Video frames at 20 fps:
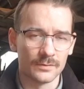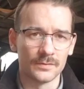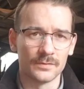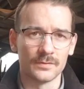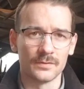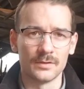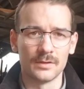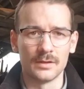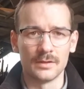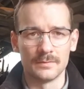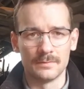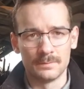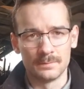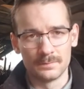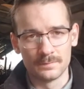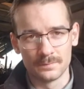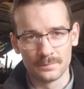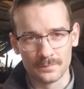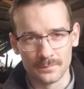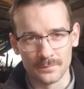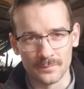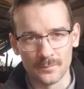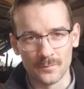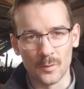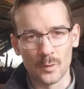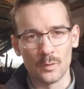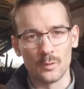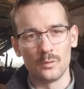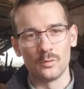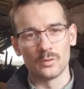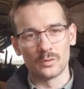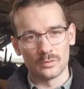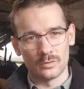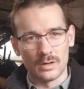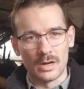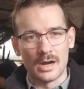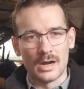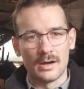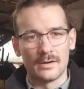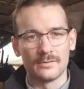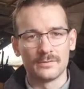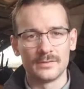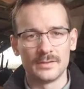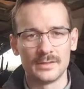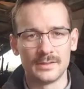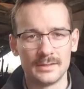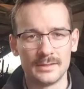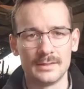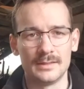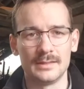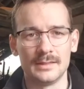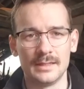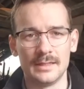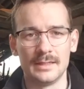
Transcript: of the full craft